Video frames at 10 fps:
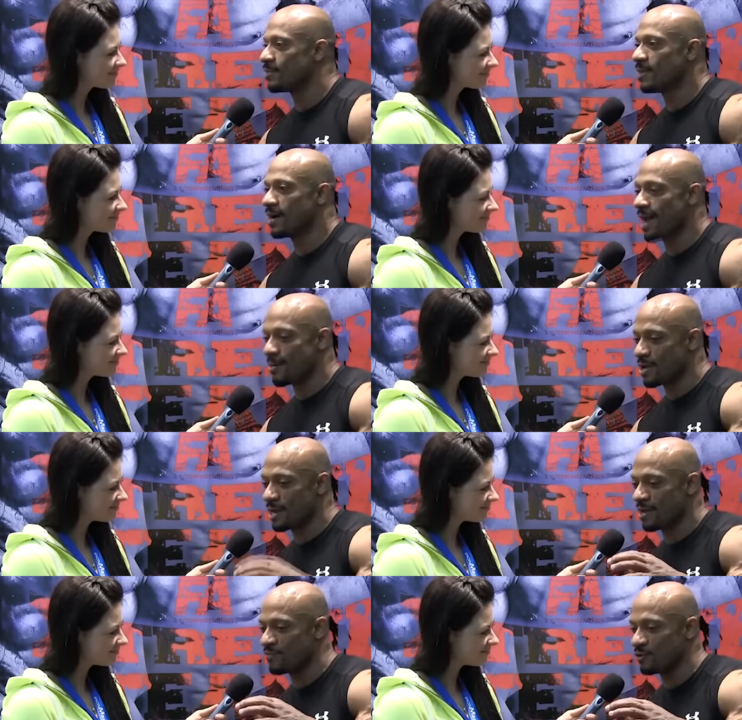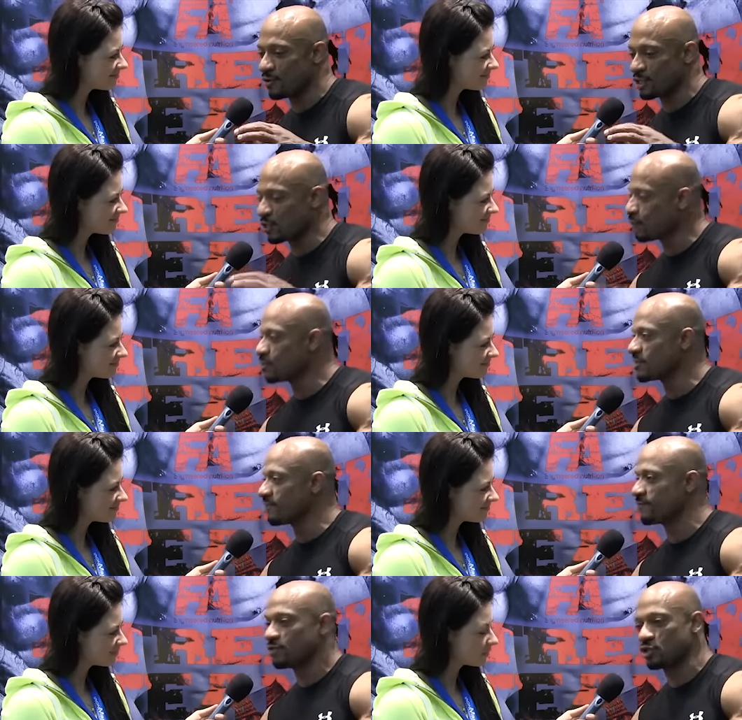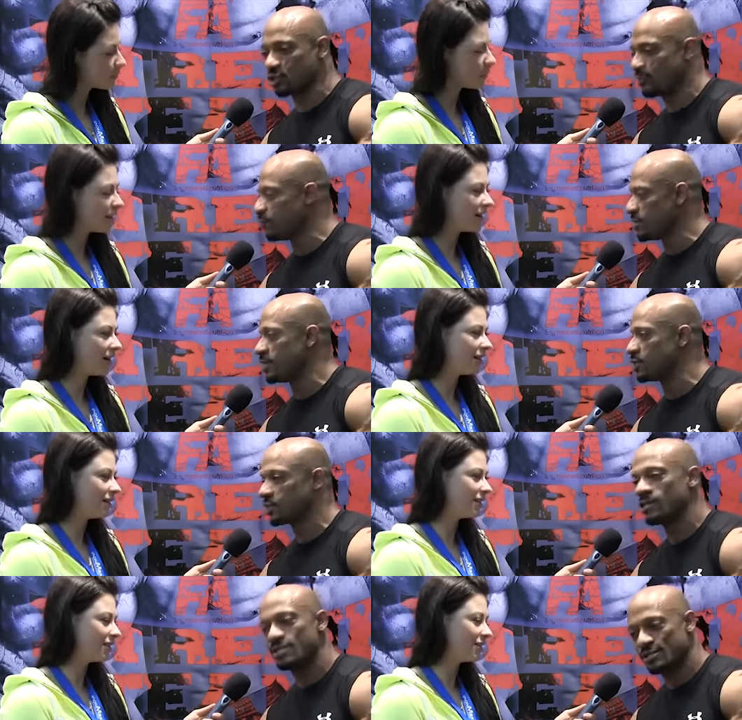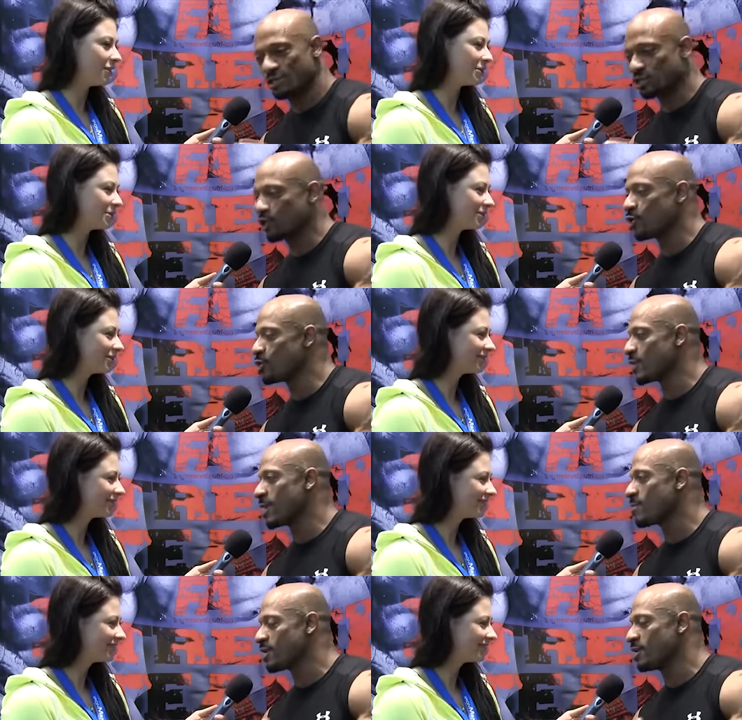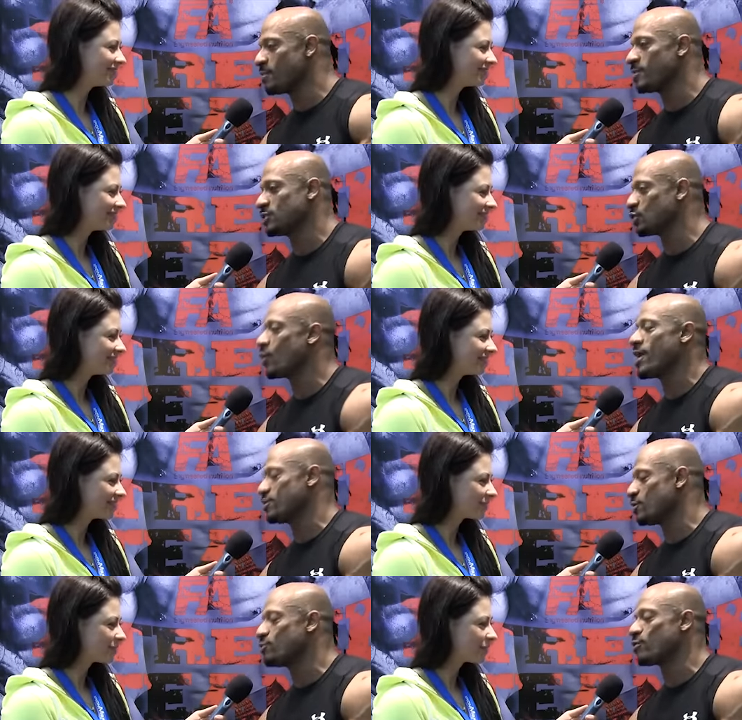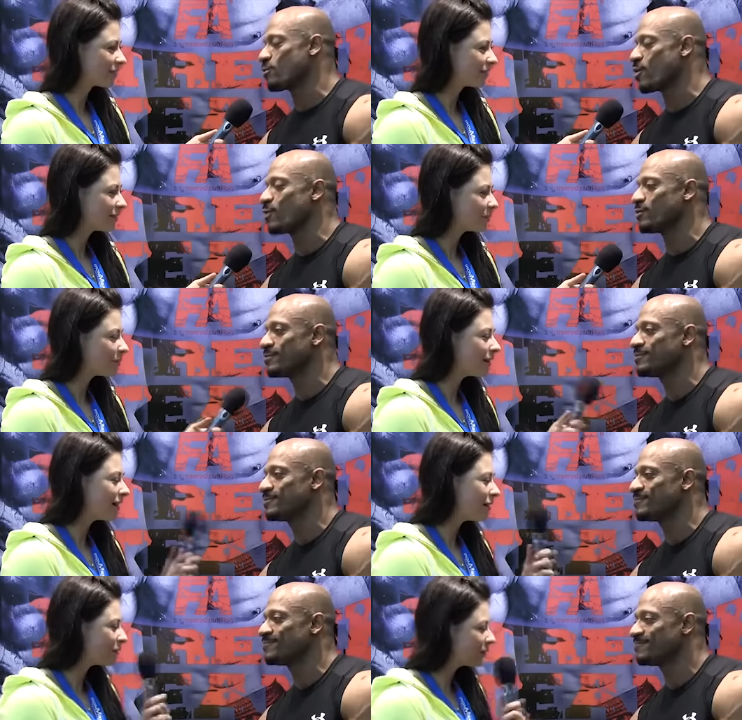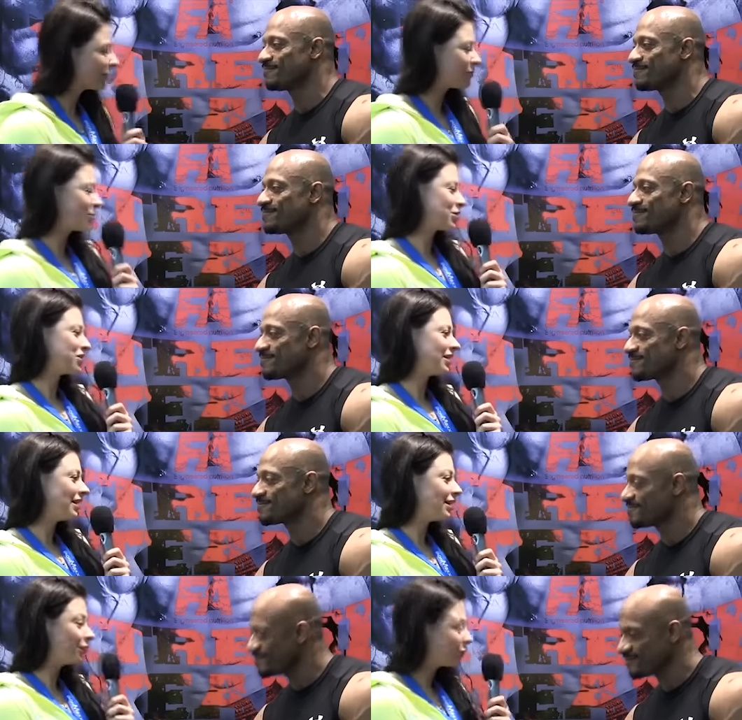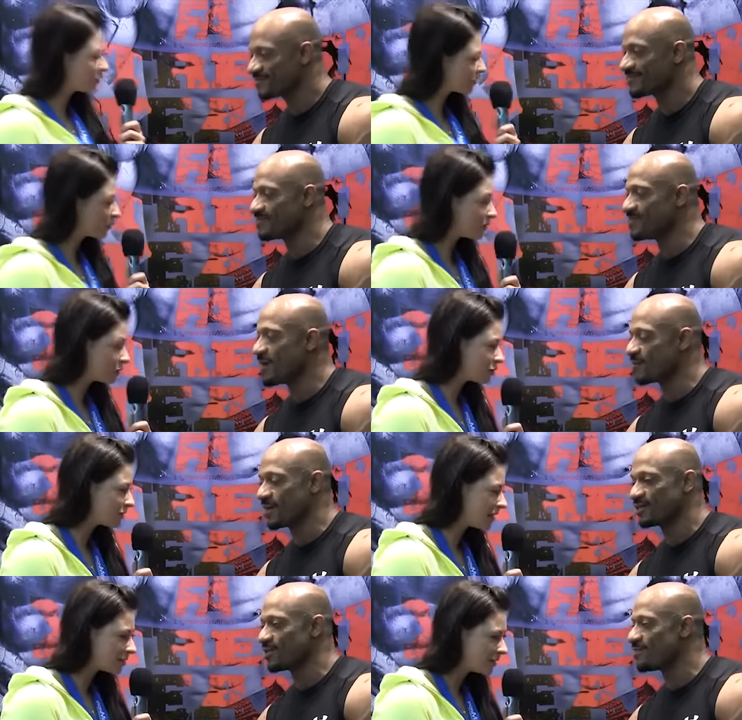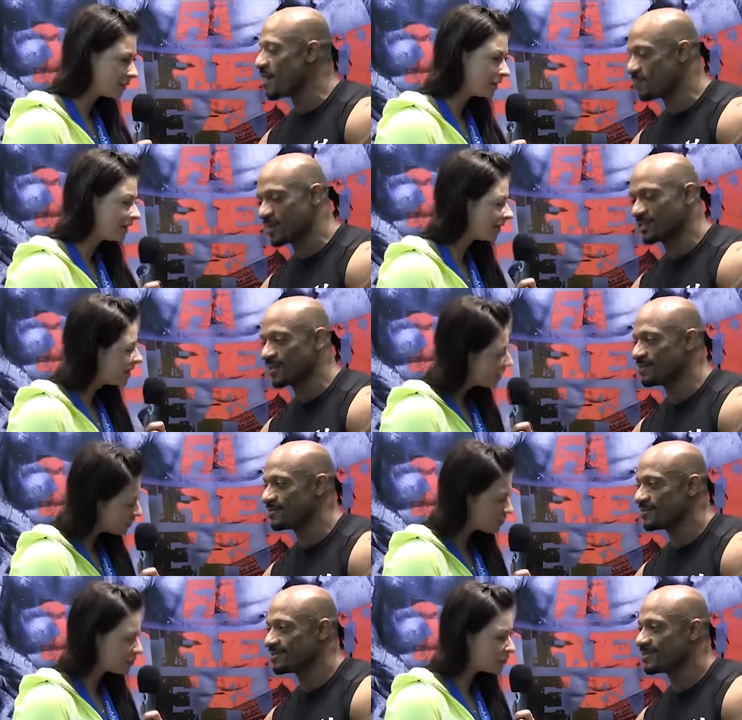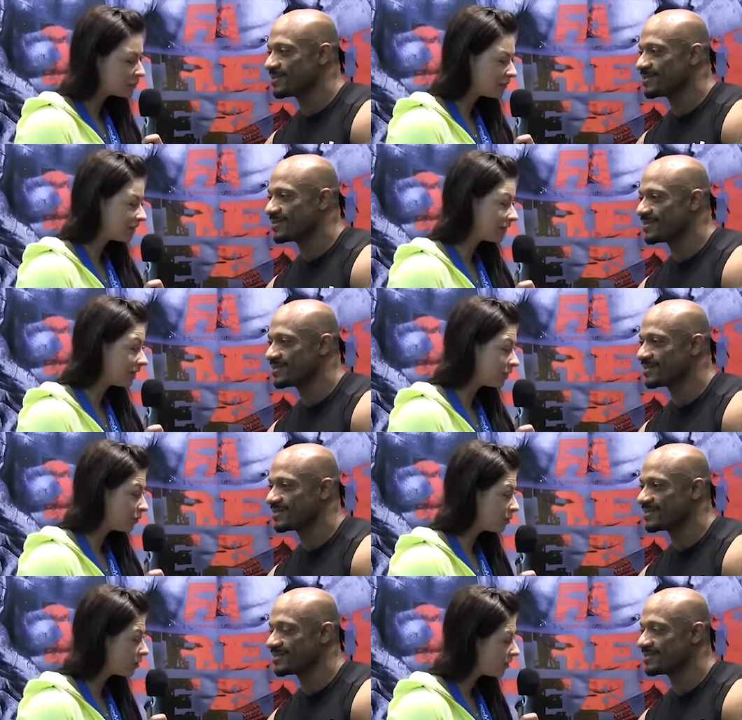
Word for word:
Speaker 1: but I'm gonna give you exclusive footage to show you what I'm gonna show at the New York Pro.
Speaker 2: Wow, very appreciate it. And thank you so much my for your time, Sami. Enjoy your weekend here in Cuba